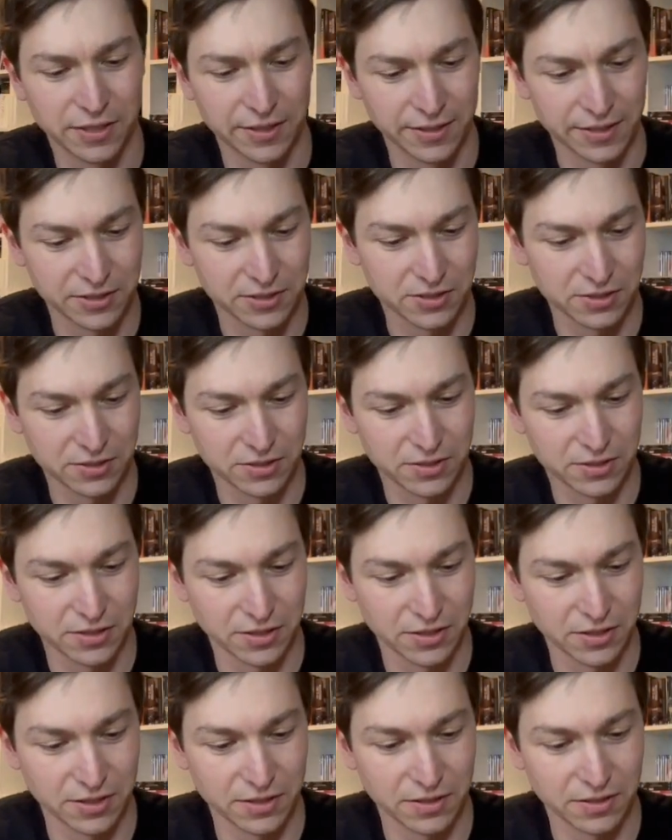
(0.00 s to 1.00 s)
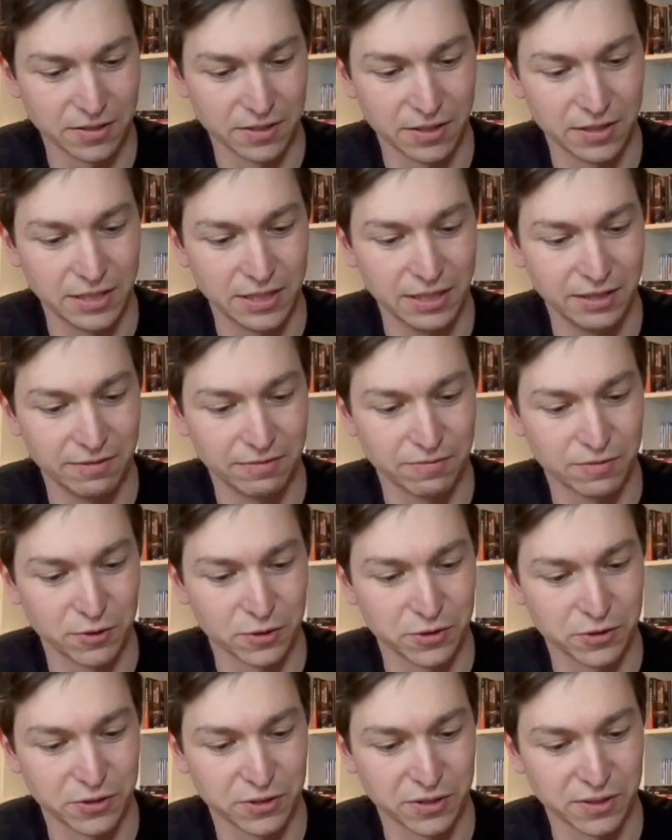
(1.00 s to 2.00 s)
And this is the, the neat
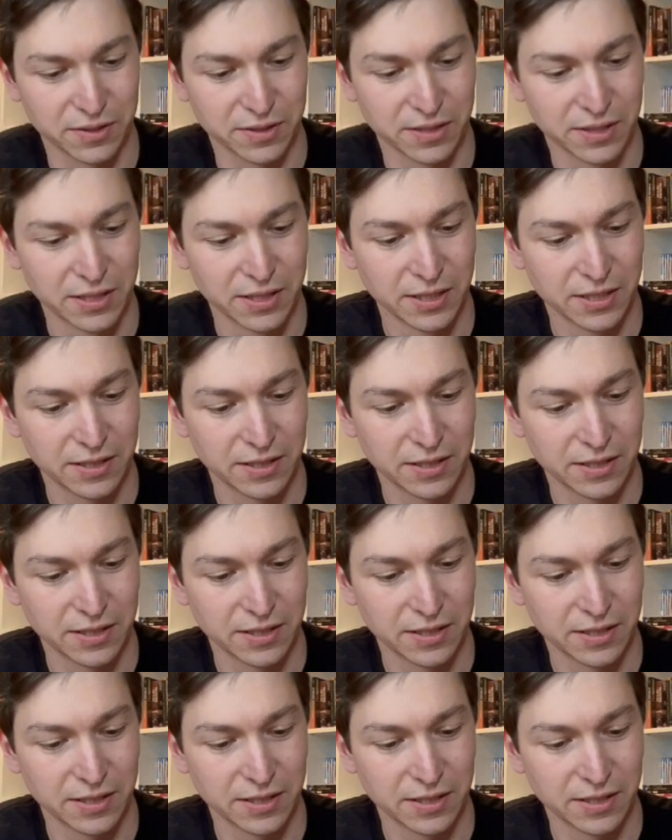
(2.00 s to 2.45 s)
version